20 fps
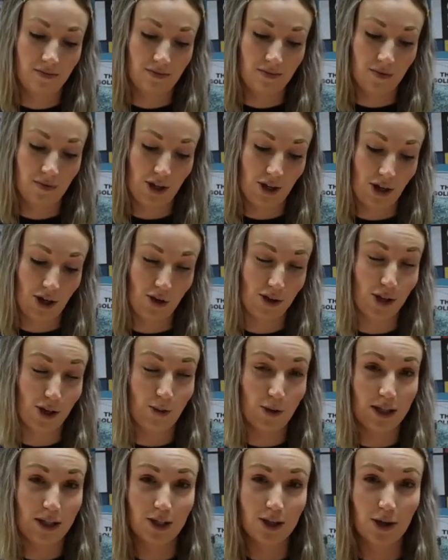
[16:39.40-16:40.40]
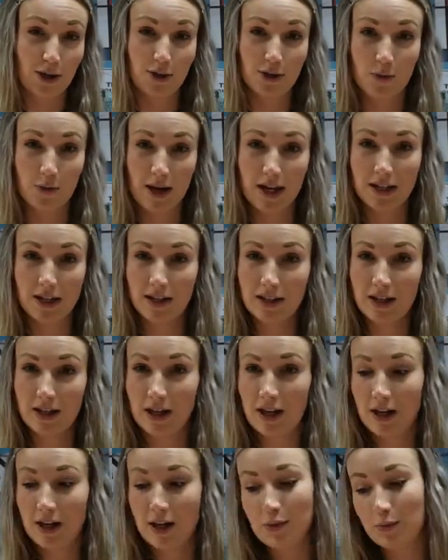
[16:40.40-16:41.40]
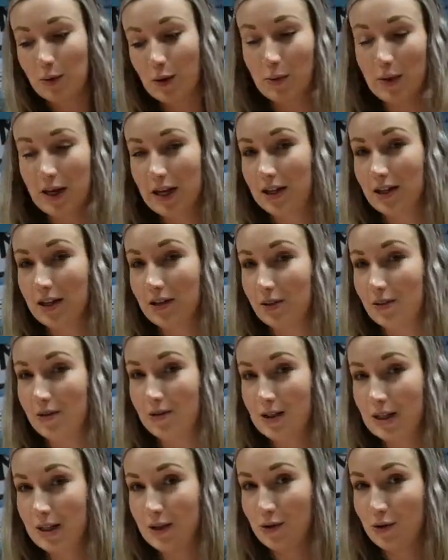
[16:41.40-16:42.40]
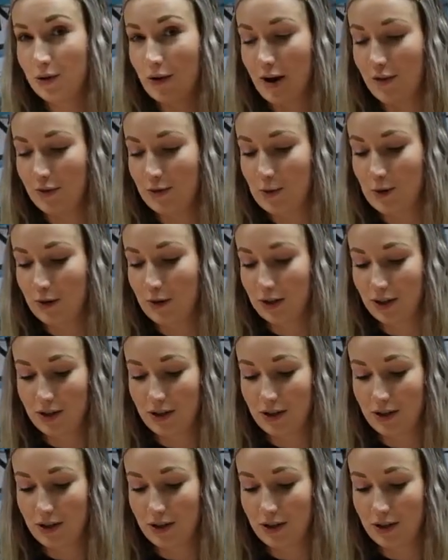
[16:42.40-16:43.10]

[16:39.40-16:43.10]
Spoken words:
you don't want it to go to waste, pop it in your little craft box,